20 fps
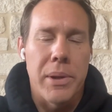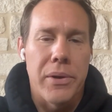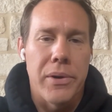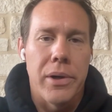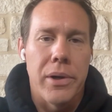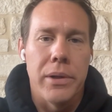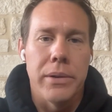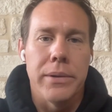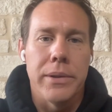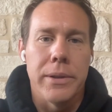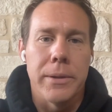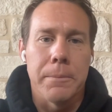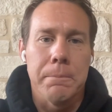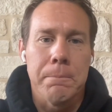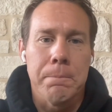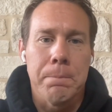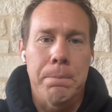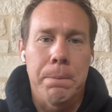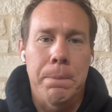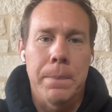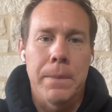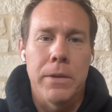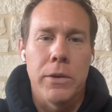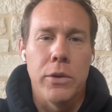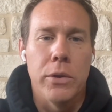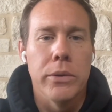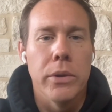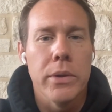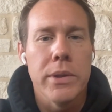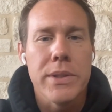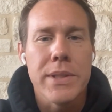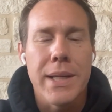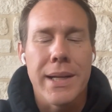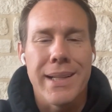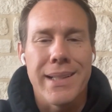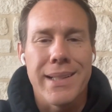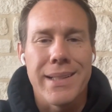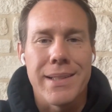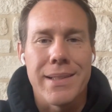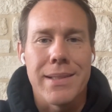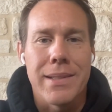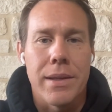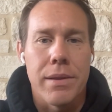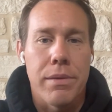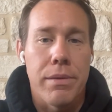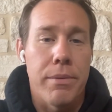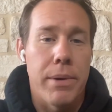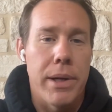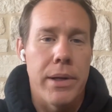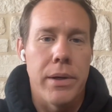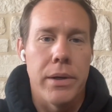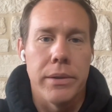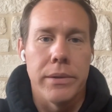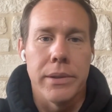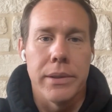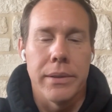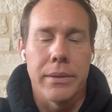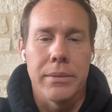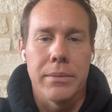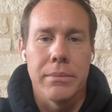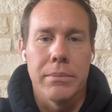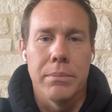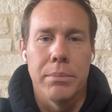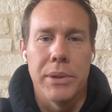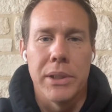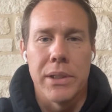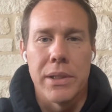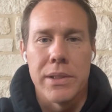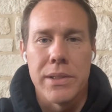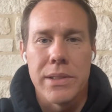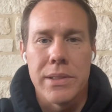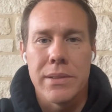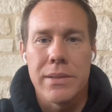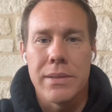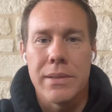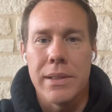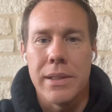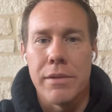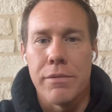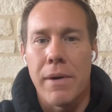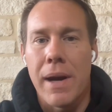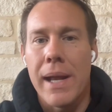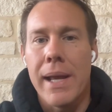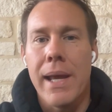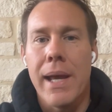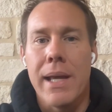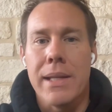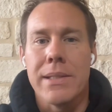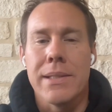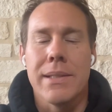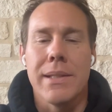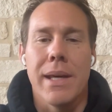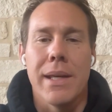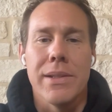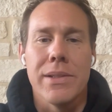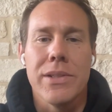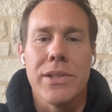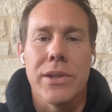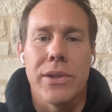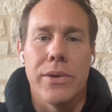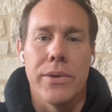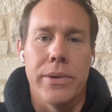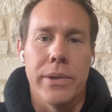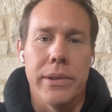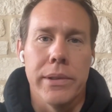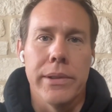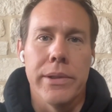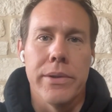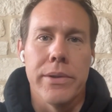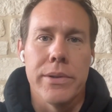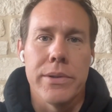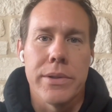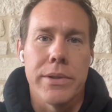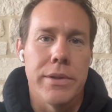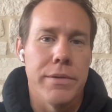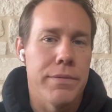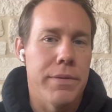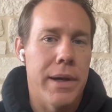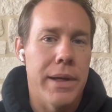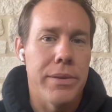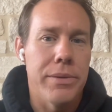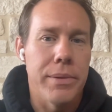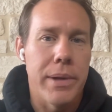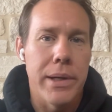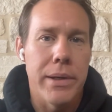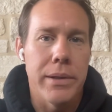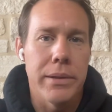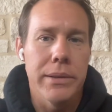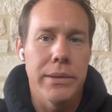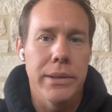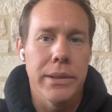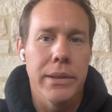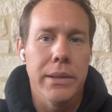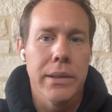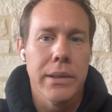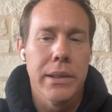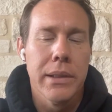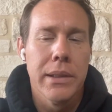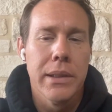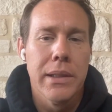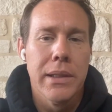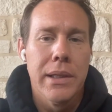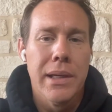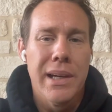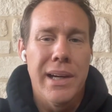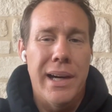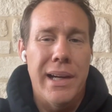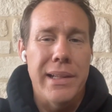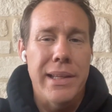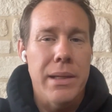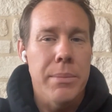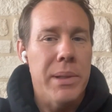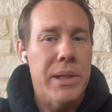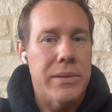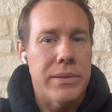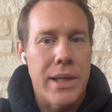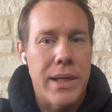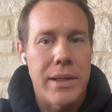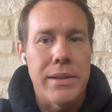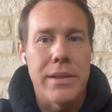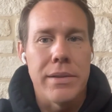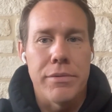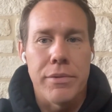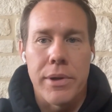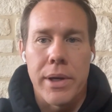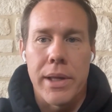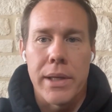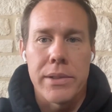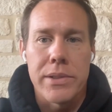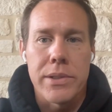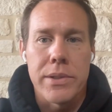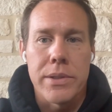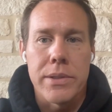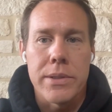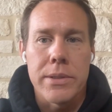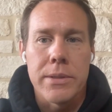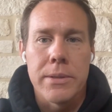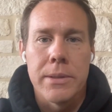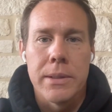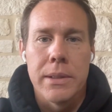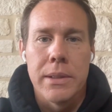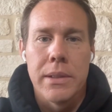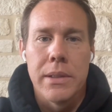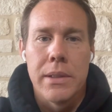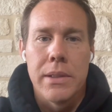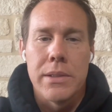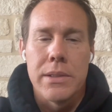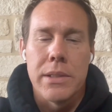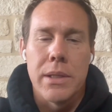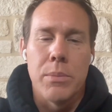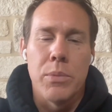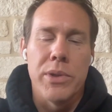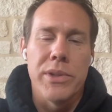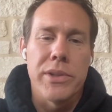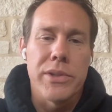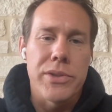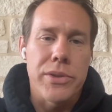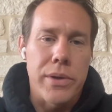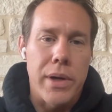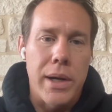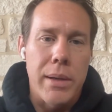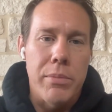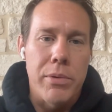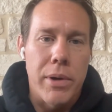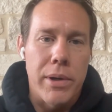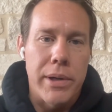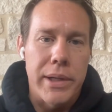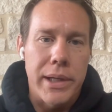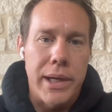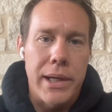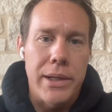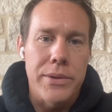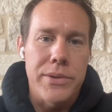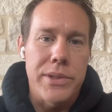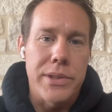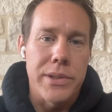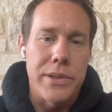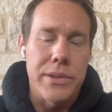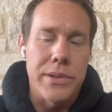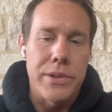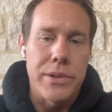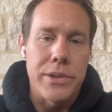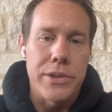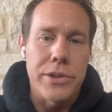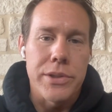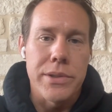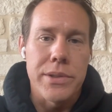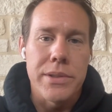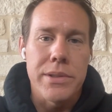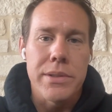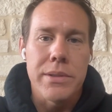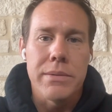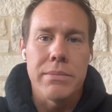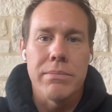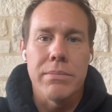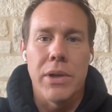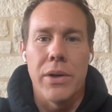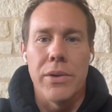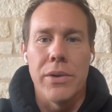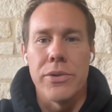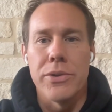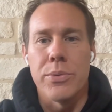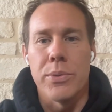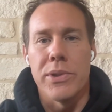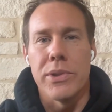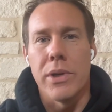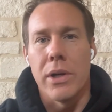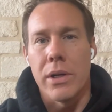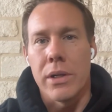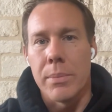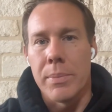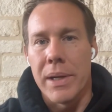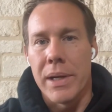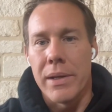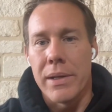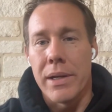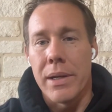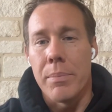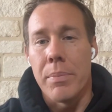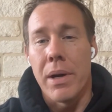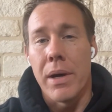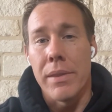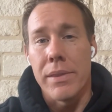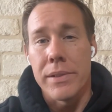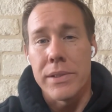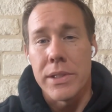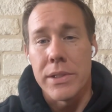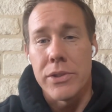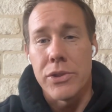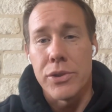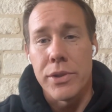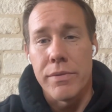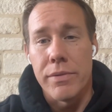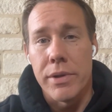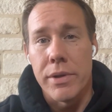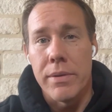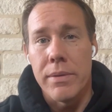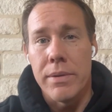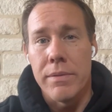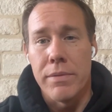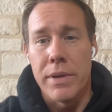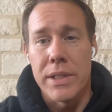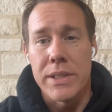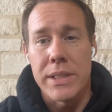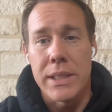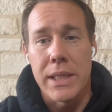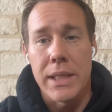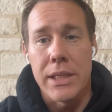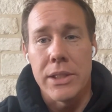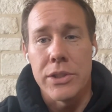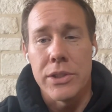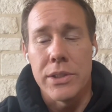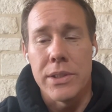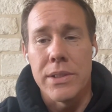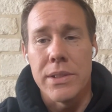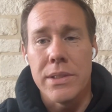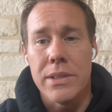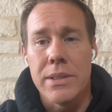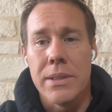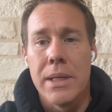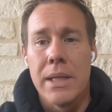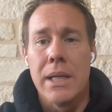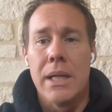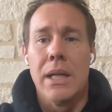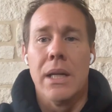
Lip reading: to talk about hunting. You'll notice that I didn't say threat hunting because if I asked 10 security leaders to define threat hunting, I'd get about 10 different answers. Some would describe running IOC searches, others would talk about hypothesis driven investigation.